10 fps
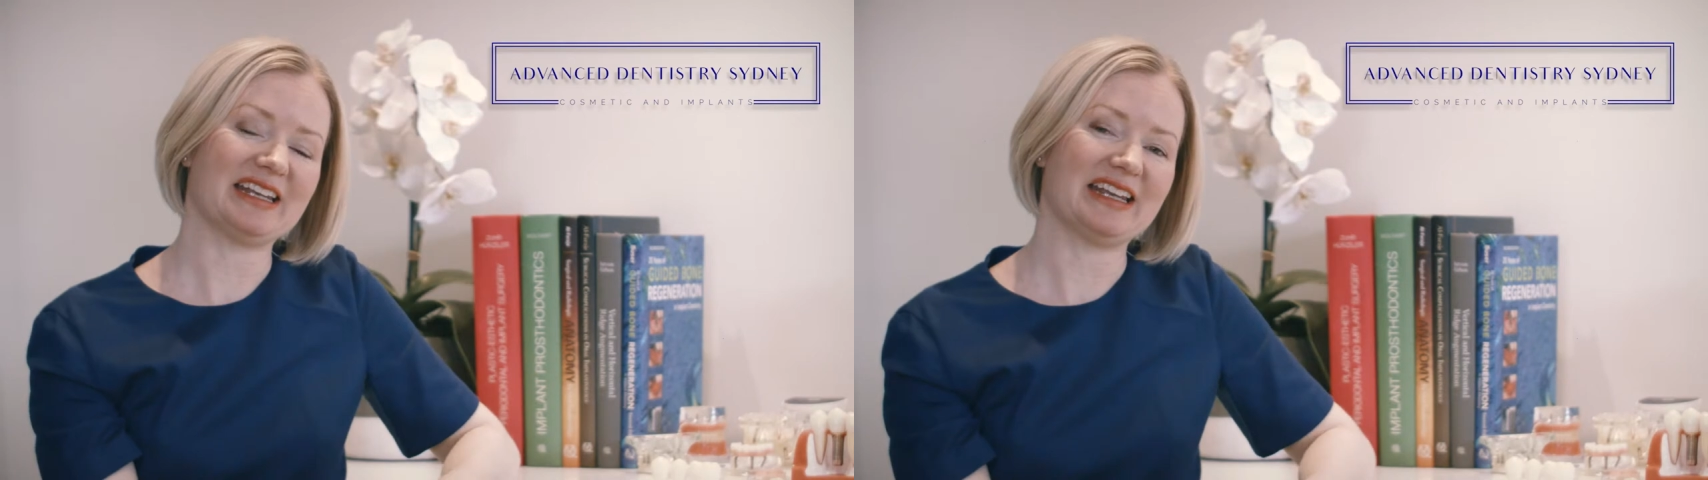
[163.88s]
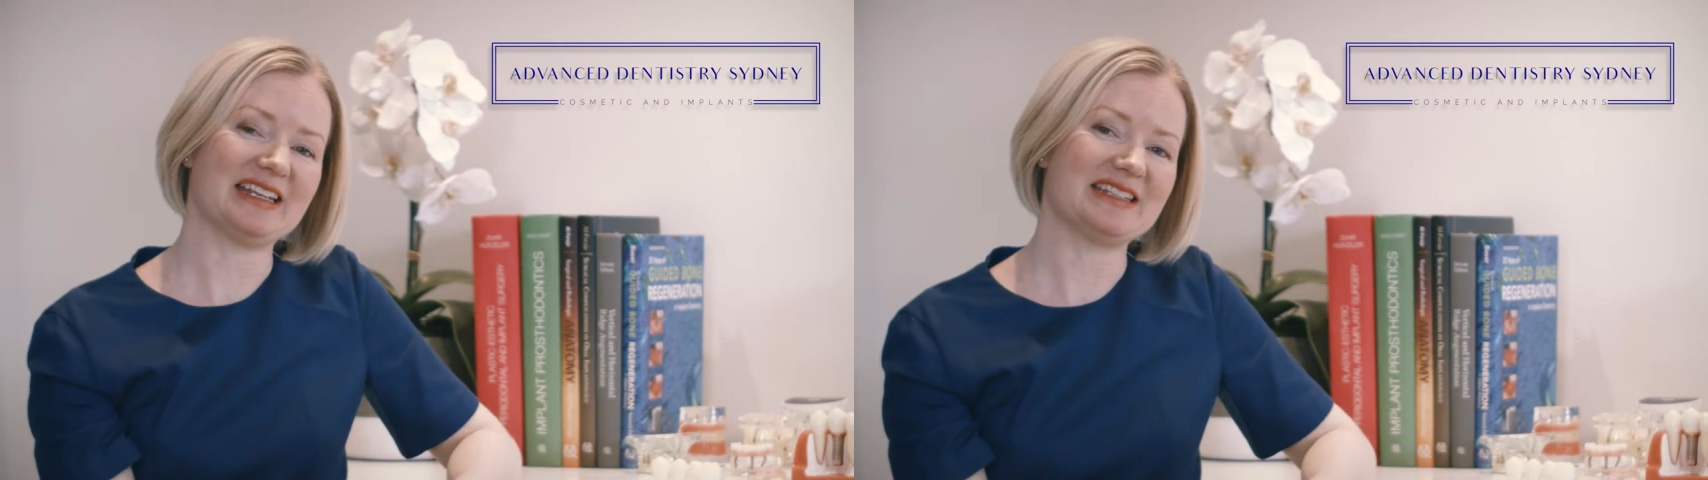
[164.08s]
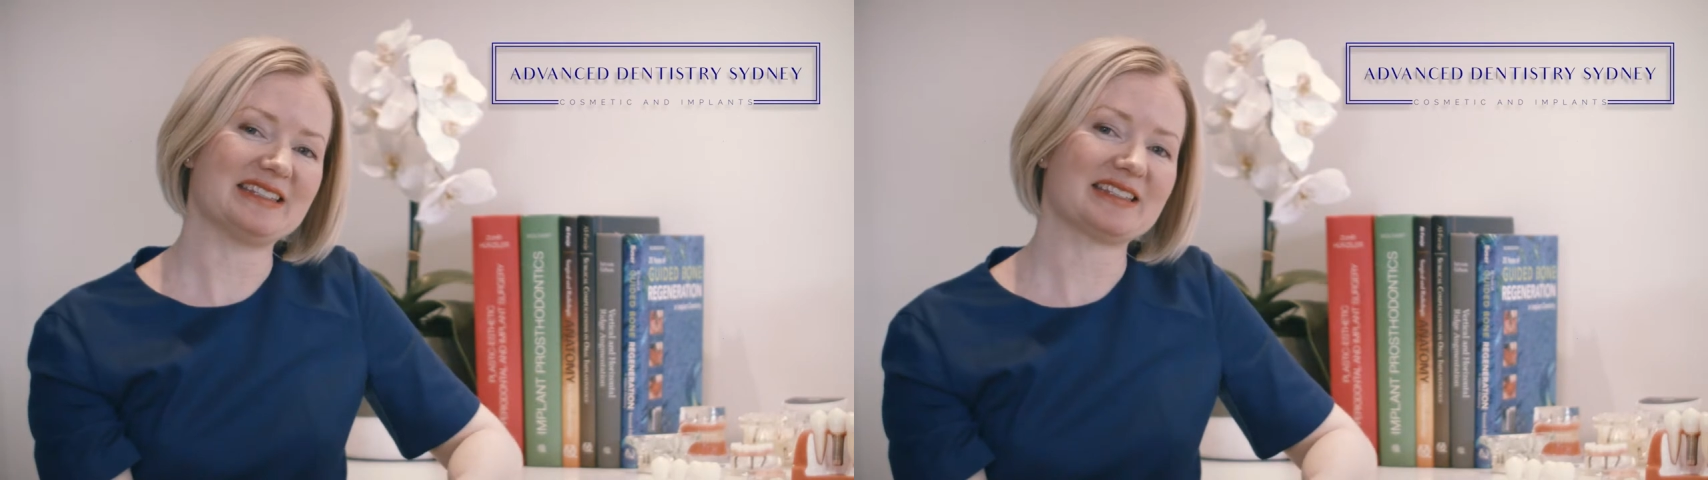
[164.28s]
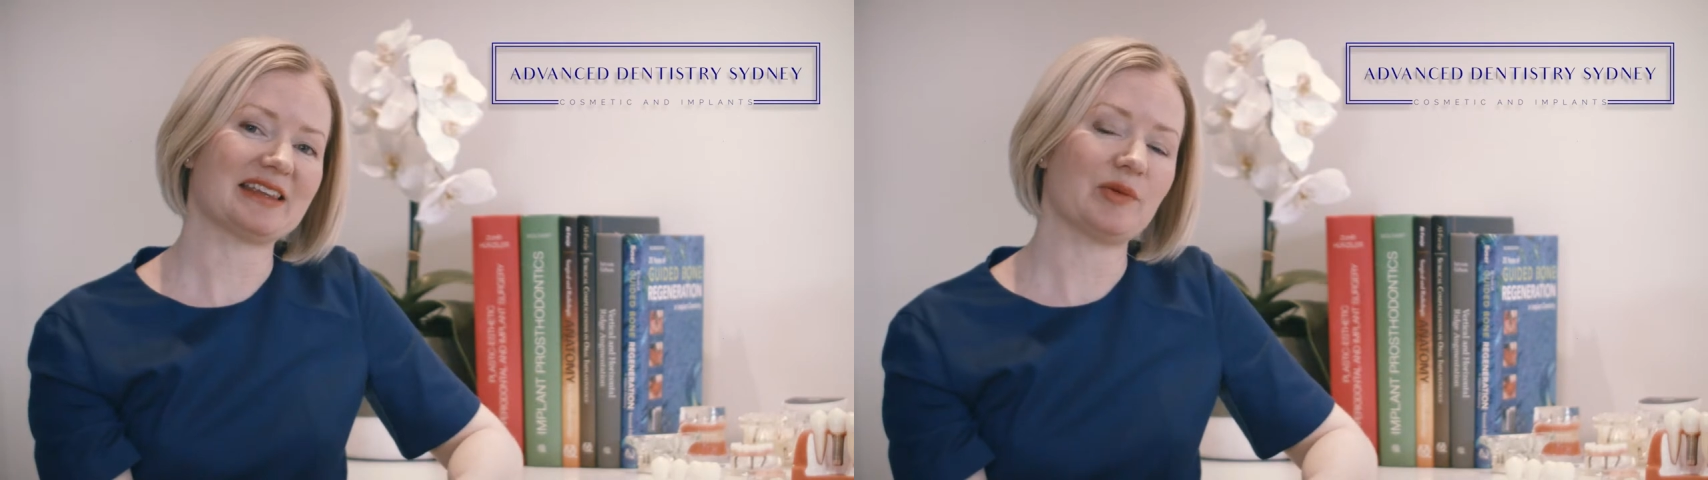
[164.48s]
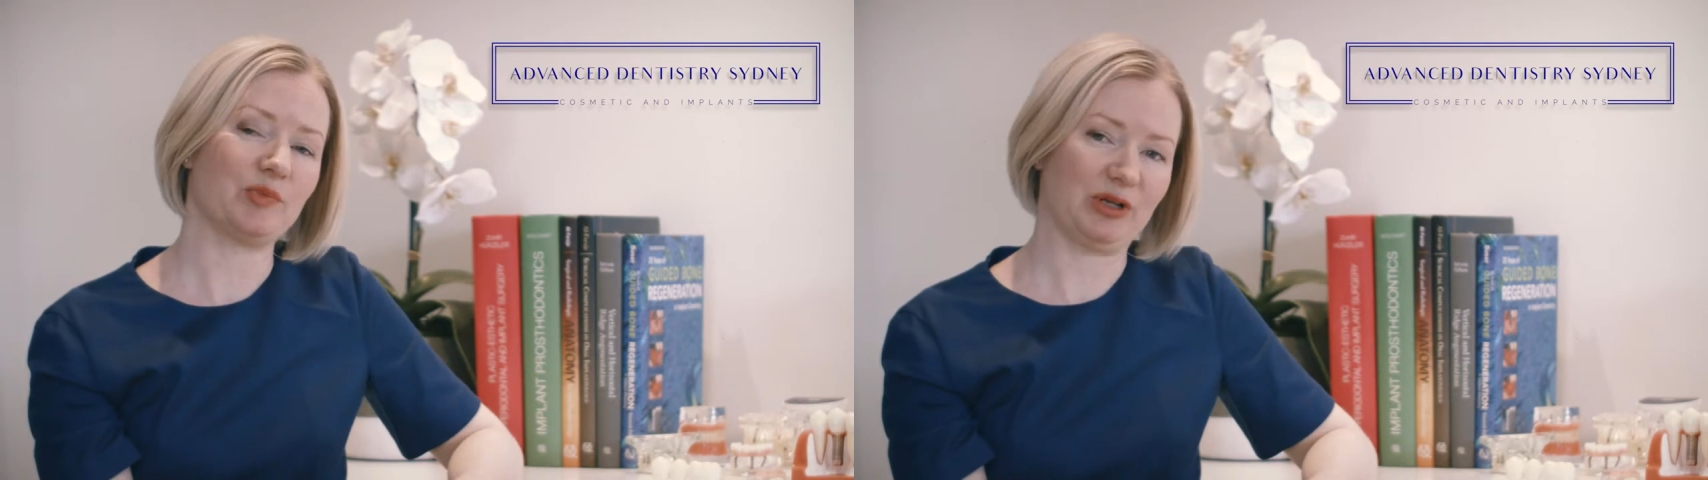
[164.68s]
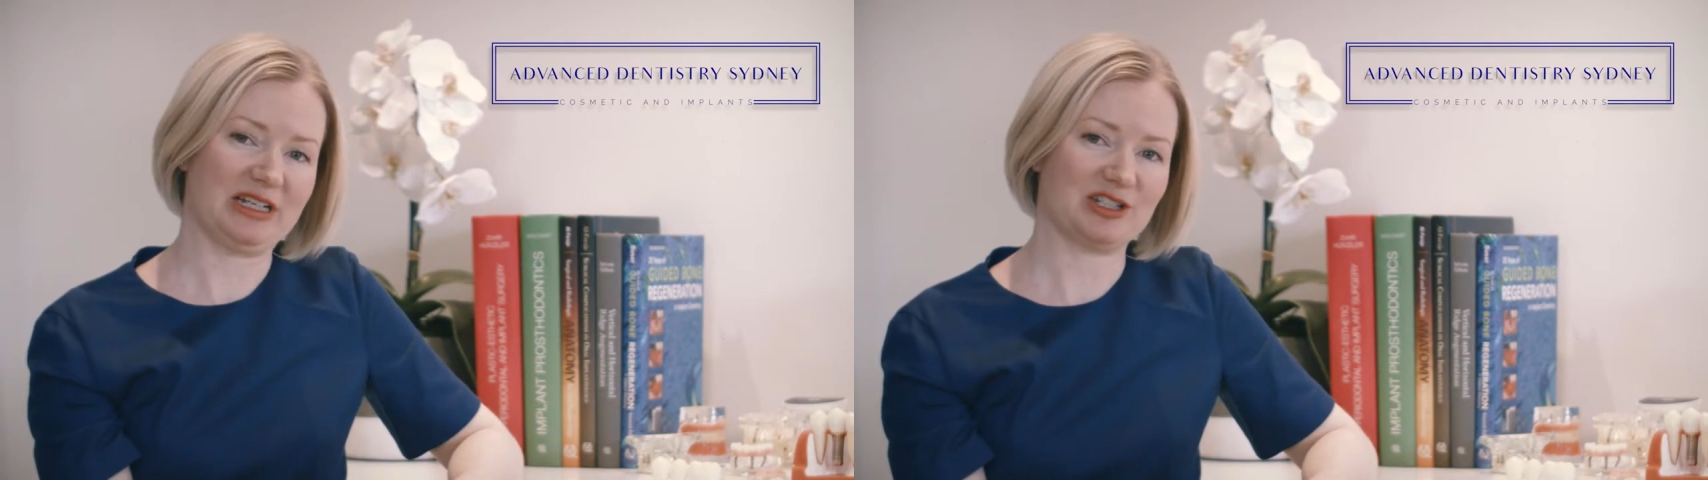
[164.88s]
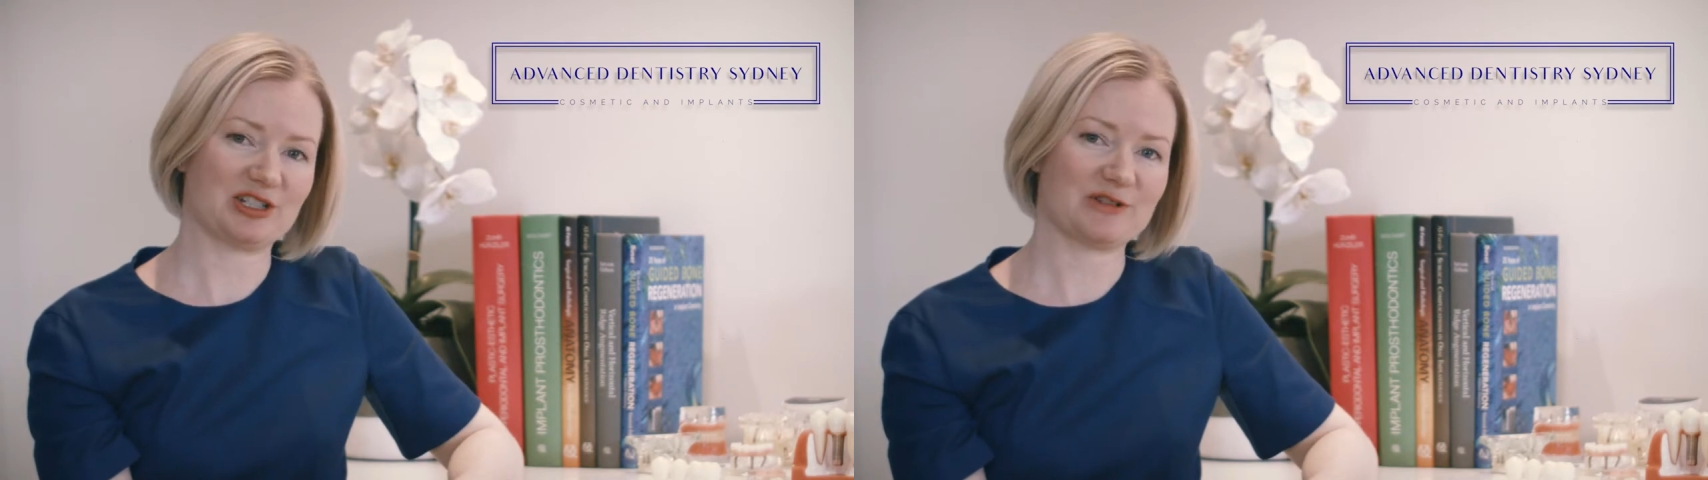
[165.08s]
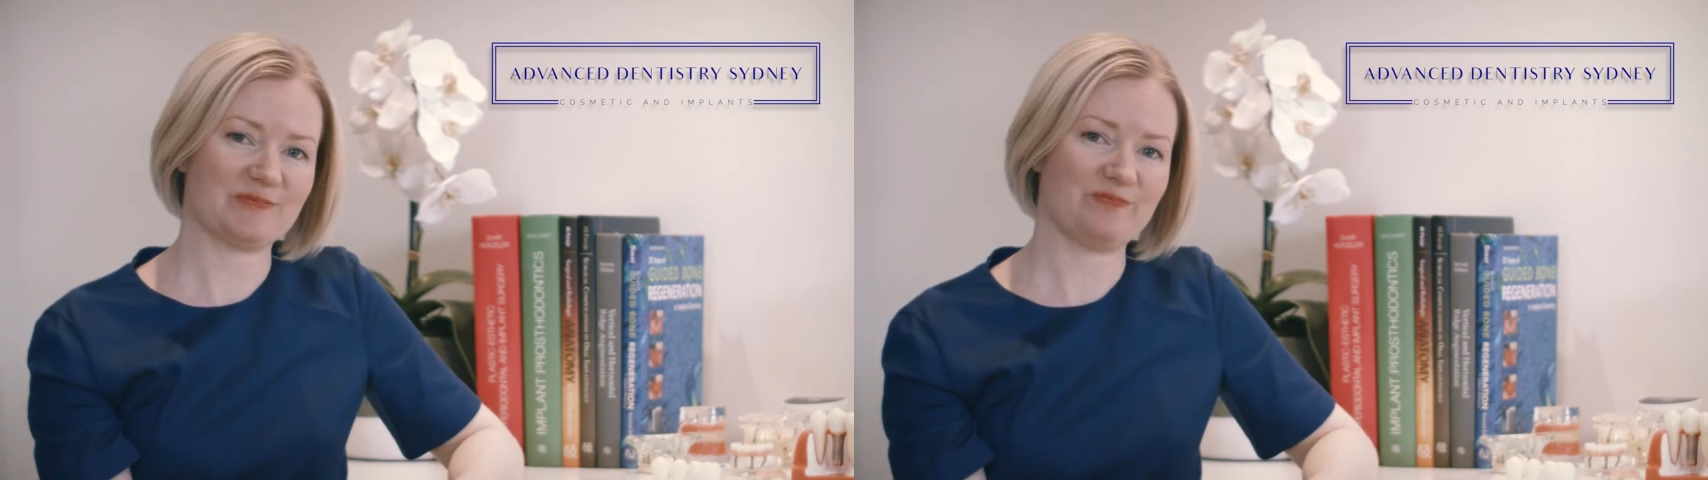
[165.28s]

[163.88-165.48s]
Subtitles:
is the bridge.